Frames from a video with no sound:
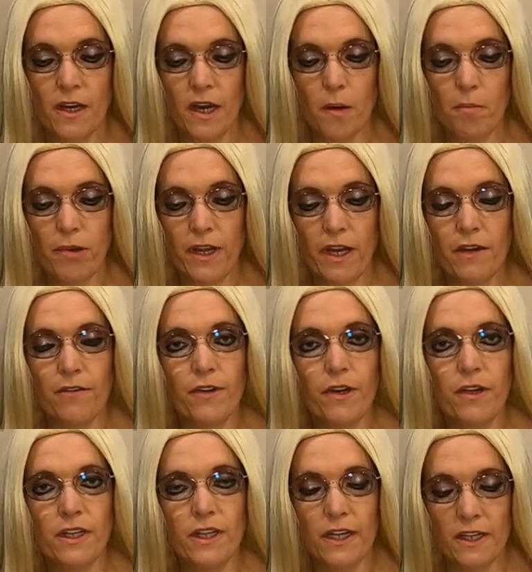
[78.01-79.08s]

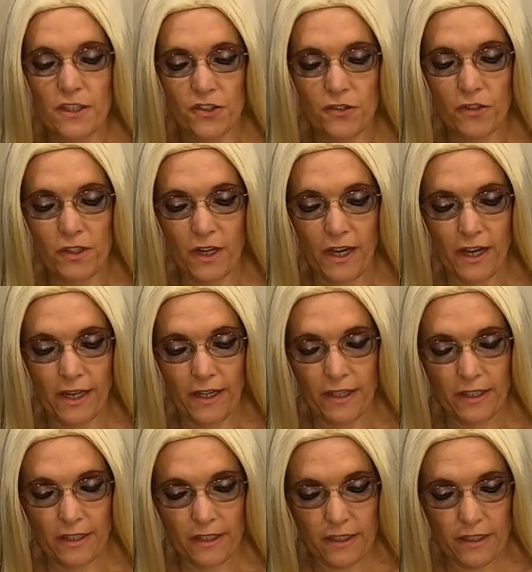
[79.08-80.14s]
very nice to the
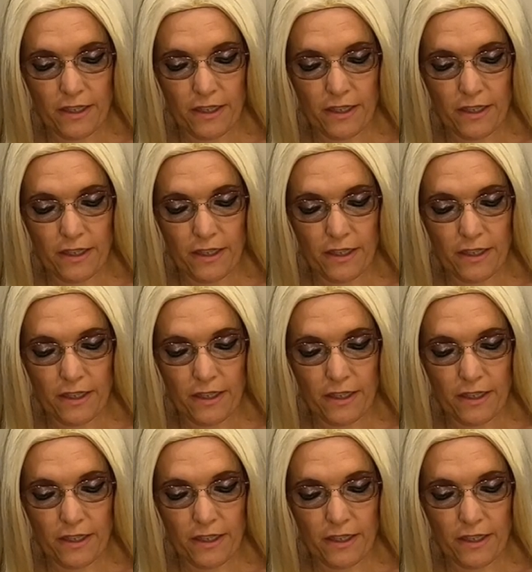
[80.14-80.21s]
eyelid